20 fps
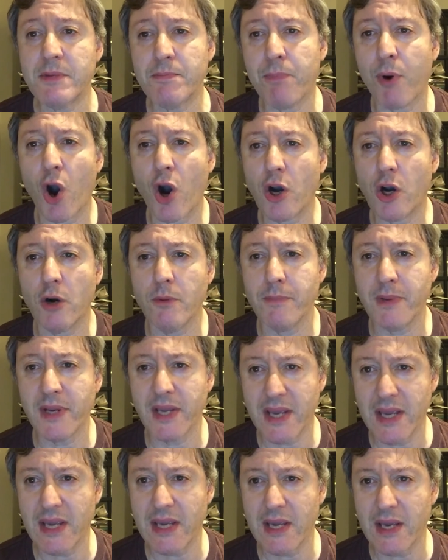Parker
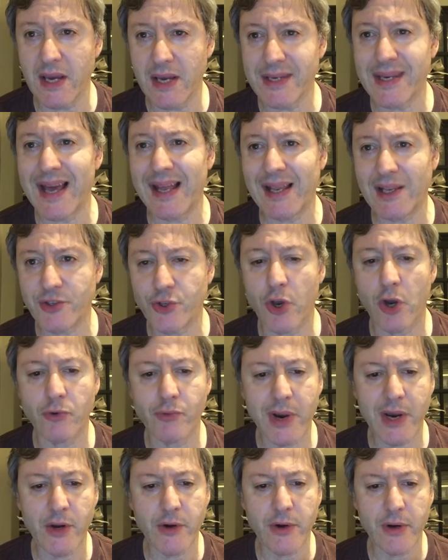McGee, a Dallas
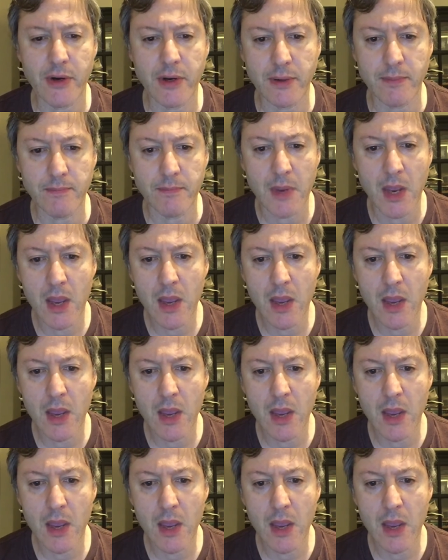songwriter named